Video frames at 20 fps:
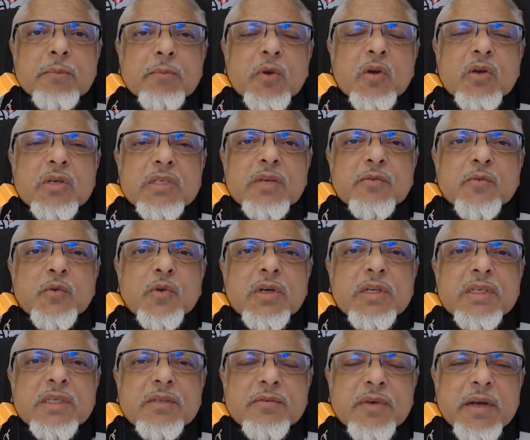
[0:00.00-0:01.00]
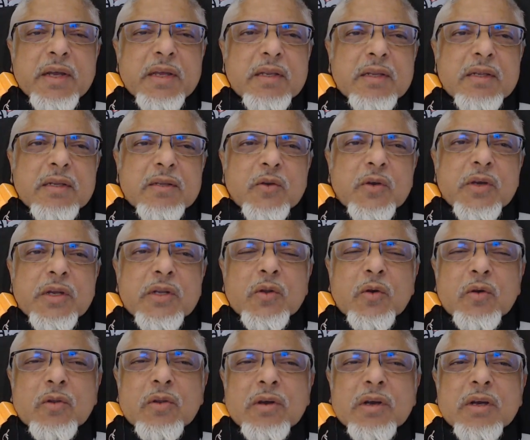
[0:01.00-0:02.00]
Because if you are divided, you can
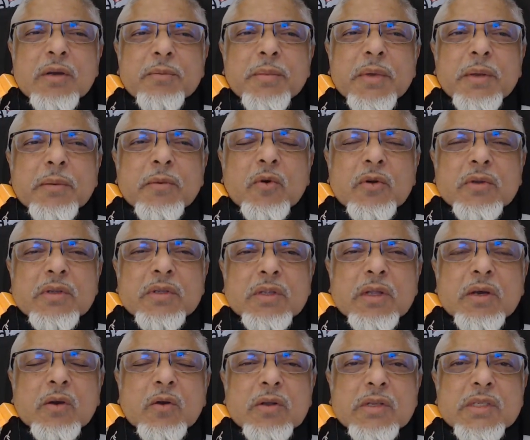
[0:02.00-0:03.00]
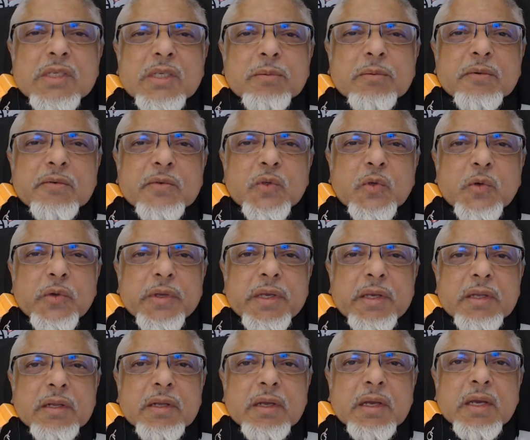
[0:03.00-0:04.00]
no longer be the concept of
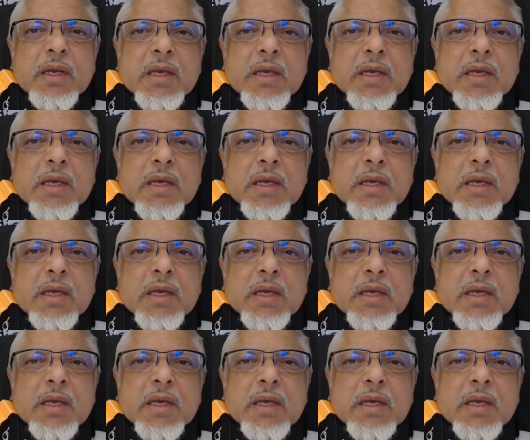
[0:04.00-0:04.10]
Tawheed.